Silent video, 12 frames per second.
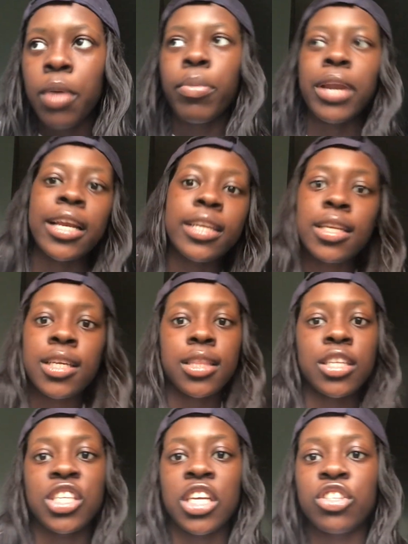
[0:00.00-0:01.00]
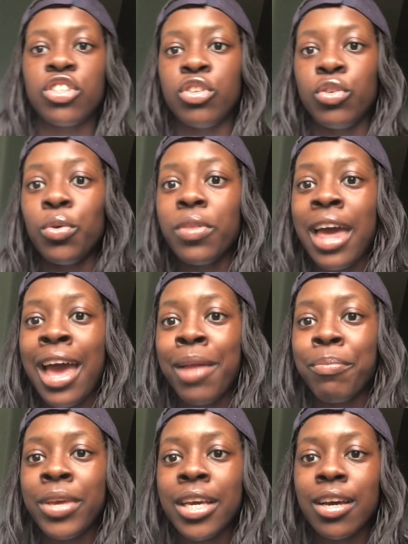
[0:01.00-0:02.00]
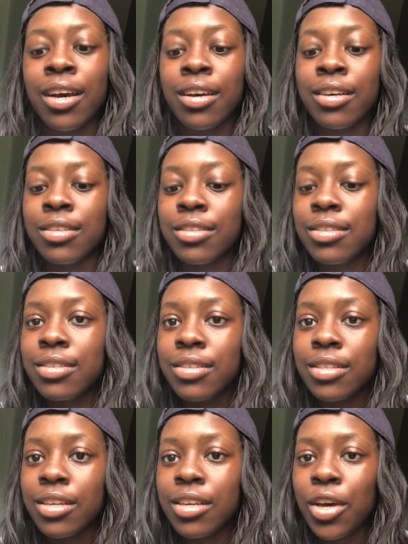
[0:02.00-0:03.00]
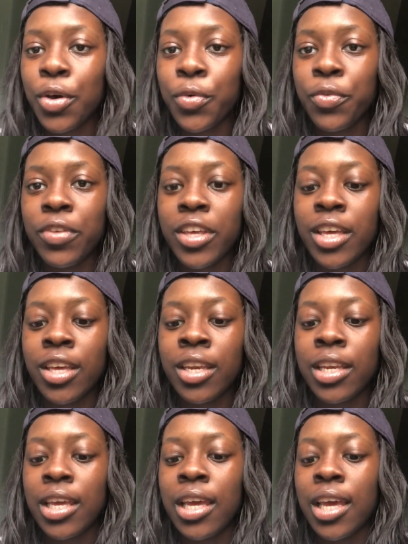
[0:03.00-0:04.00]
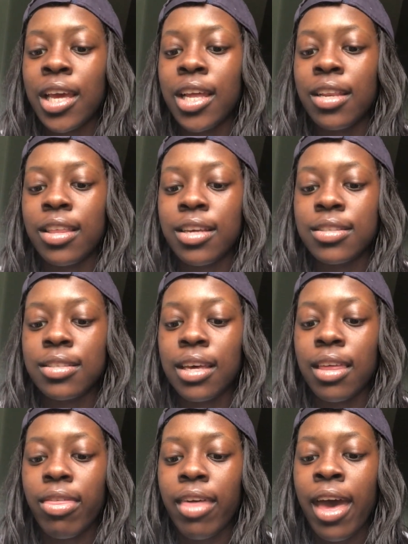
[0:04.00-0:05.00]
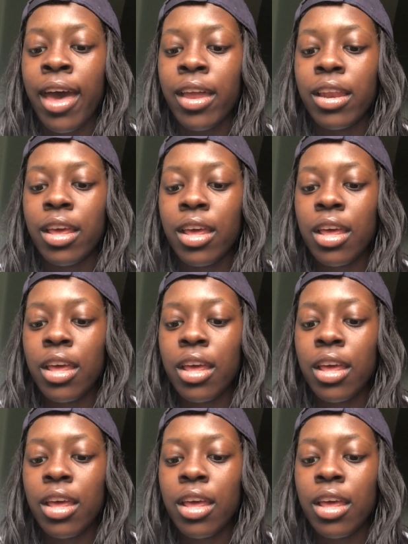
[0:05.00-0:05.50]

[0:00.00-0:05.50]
but I didn't get the chance to do that because COVID and things like that.